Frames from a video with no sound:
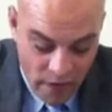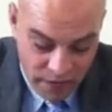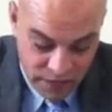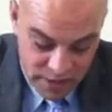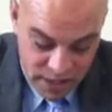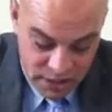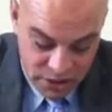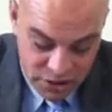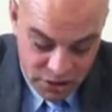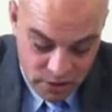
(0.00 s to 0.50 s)

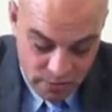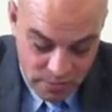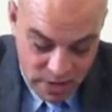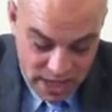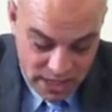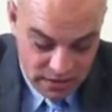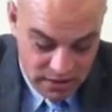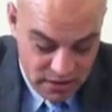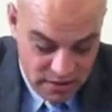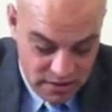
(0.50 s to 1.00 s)
And thou shalt
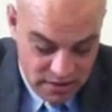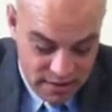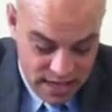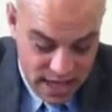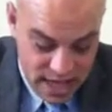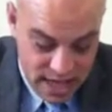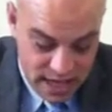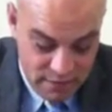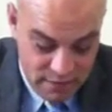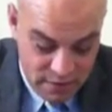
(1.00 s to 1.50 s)
make the
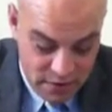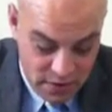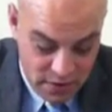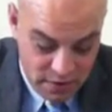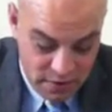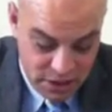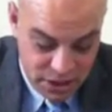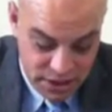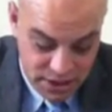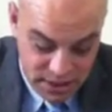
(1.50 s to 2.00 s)
staves
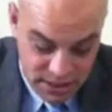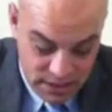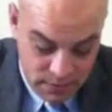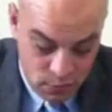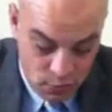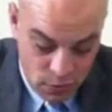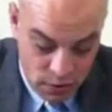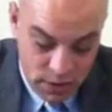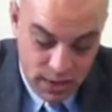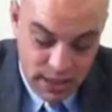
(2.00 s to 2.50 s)
of
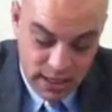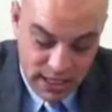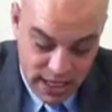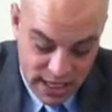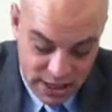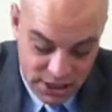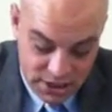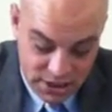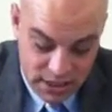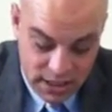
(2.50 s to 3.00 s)
shittim wood,
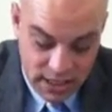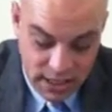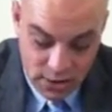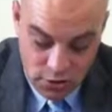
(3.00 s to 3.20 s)
acacia,